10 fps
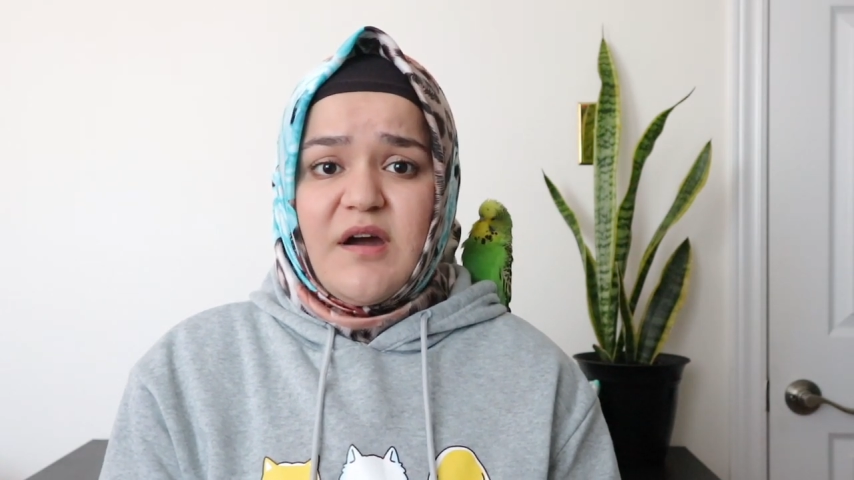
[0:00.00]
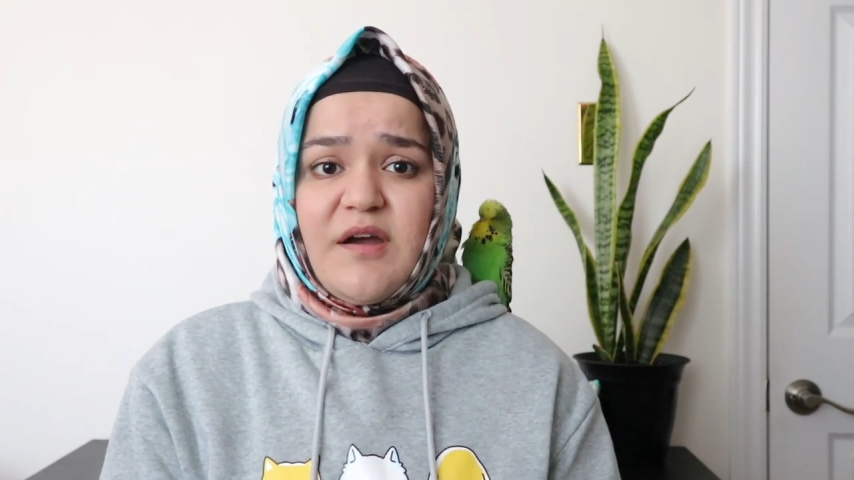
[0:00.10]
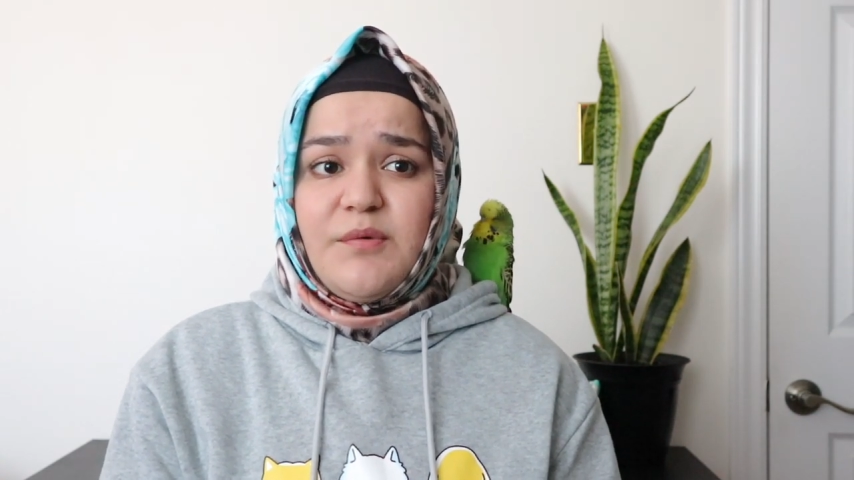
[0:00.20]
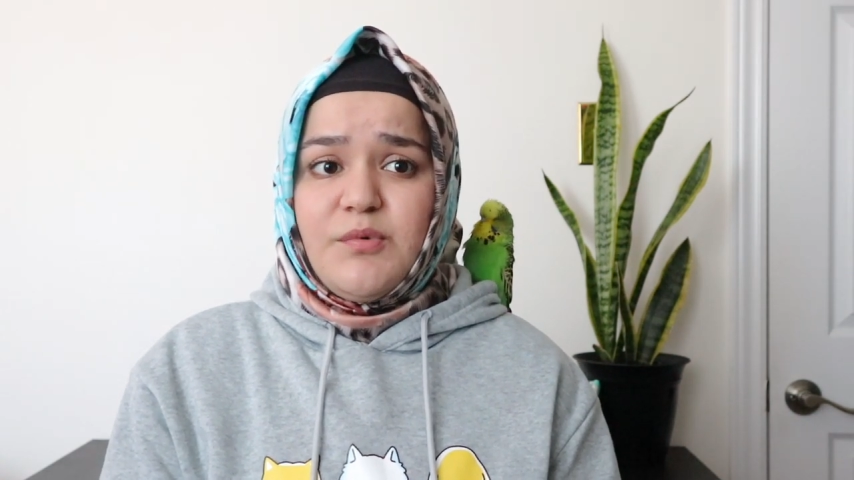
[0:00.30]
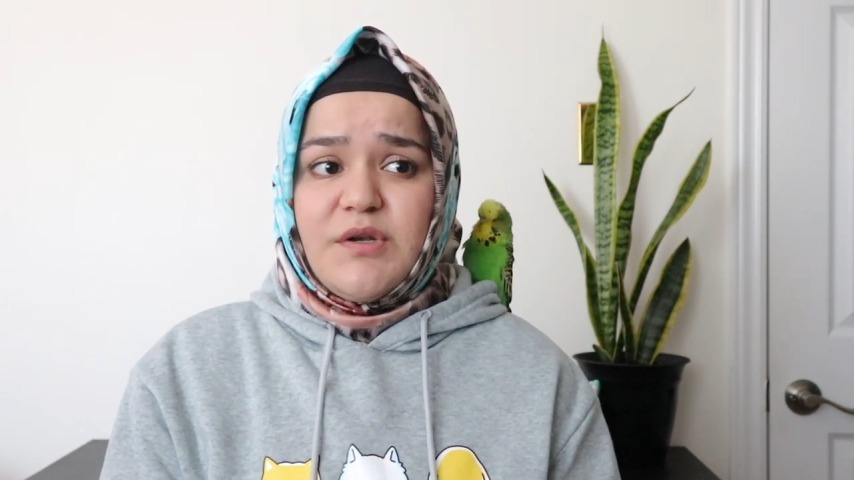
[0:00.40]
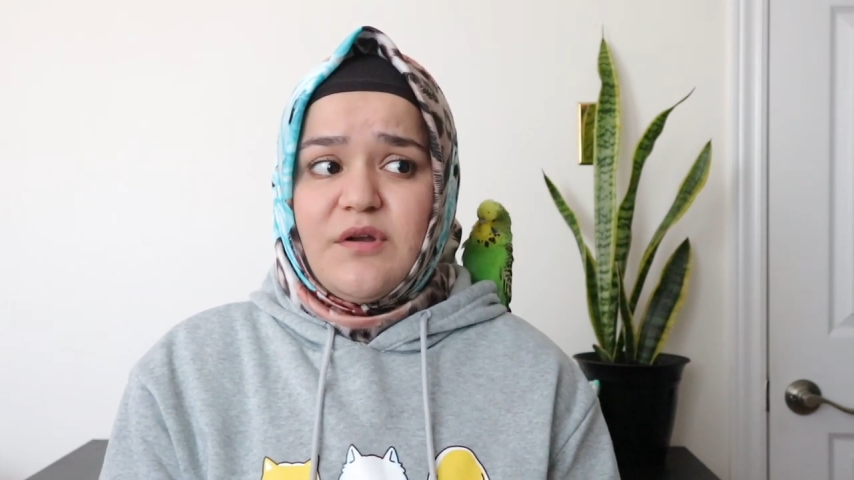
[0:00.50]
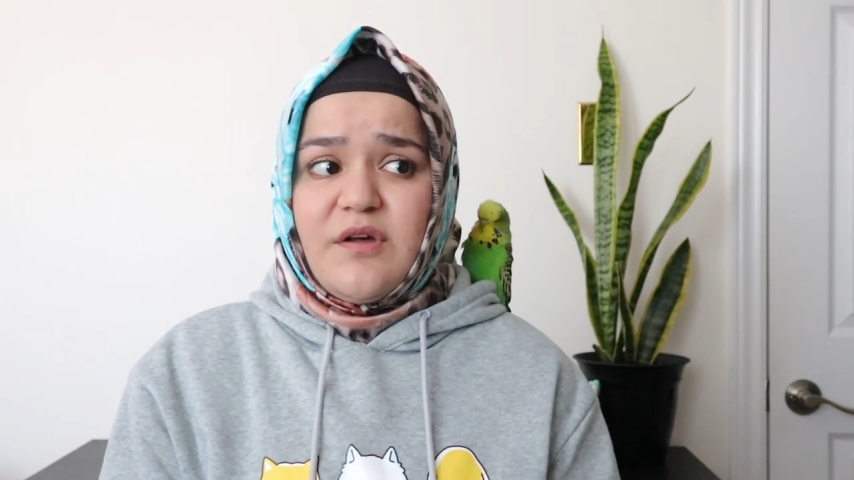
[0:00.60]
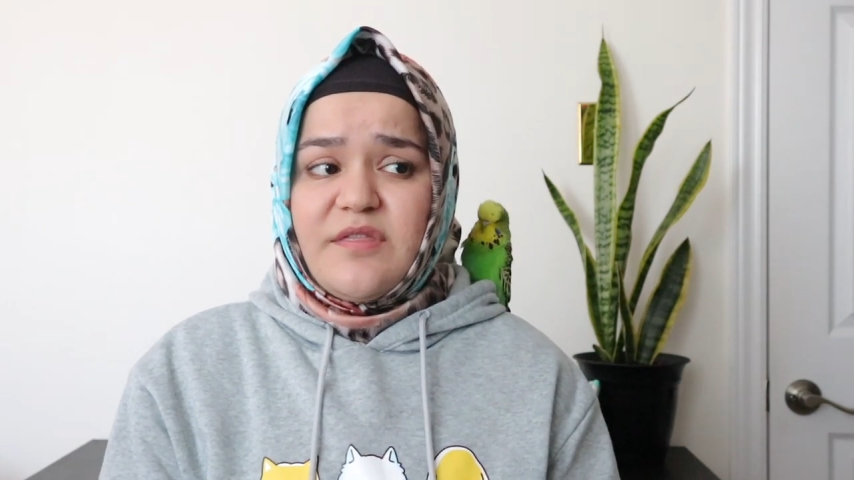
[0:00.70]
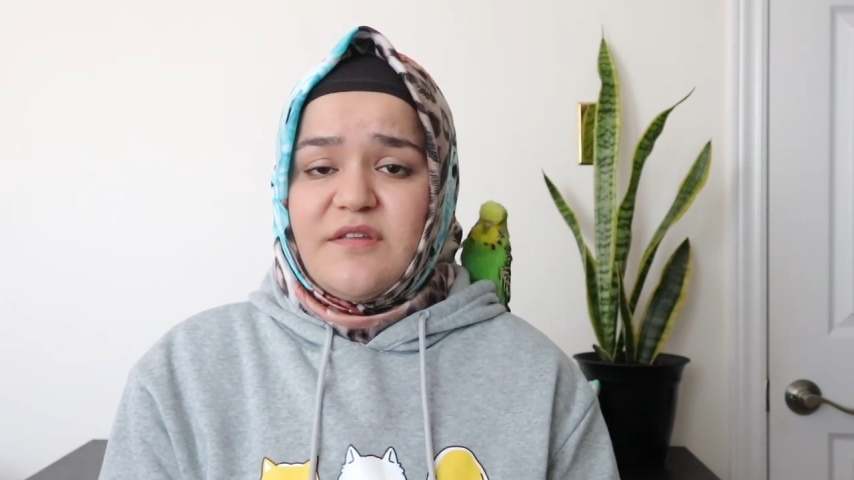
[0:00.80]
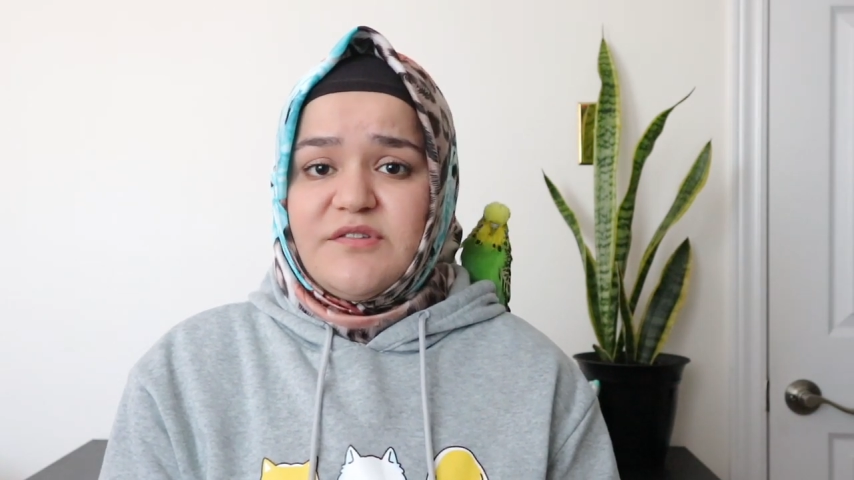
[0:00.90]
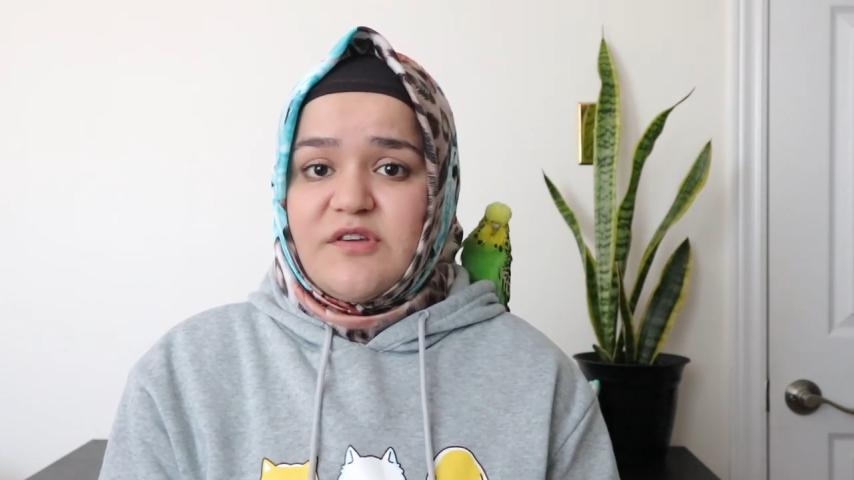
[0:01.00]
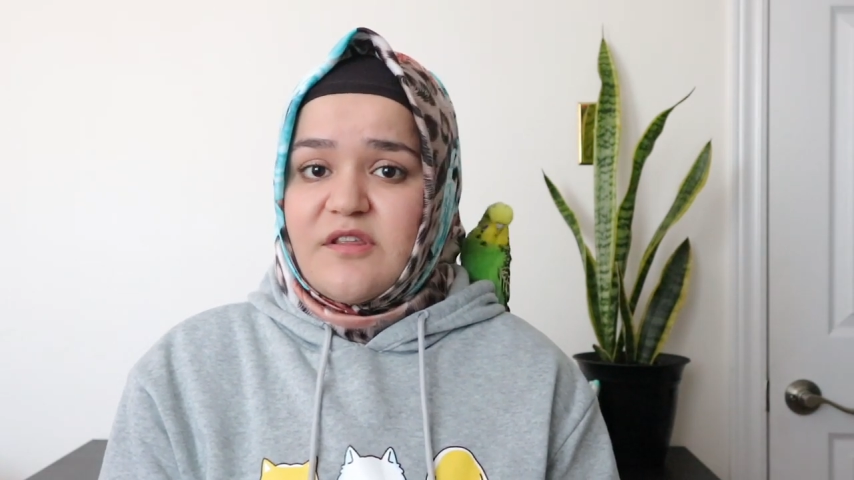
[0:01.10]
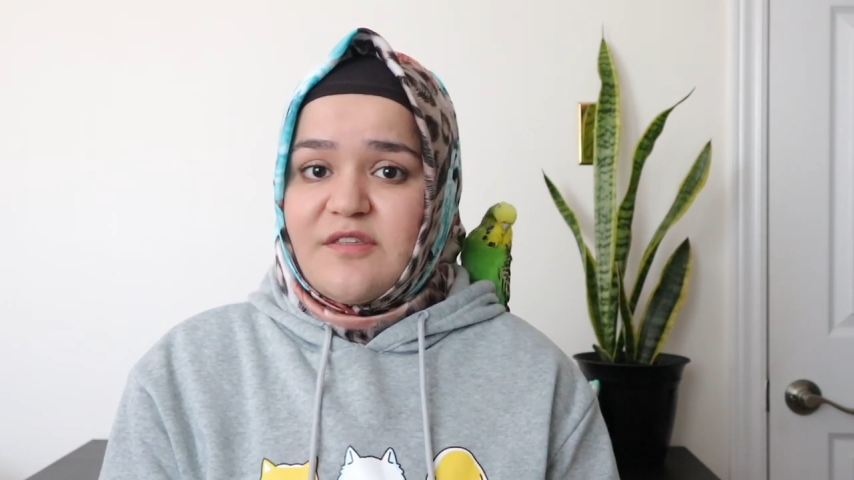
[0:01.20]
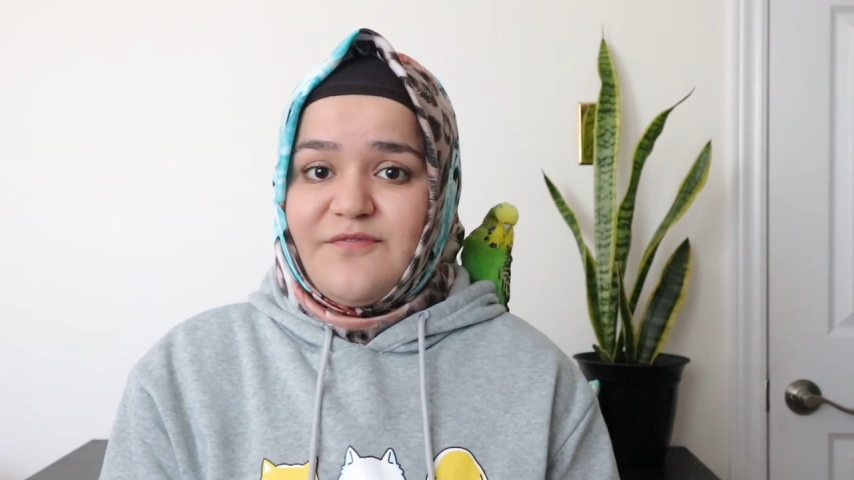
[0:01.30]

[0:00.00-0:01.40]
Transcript: I would not suggest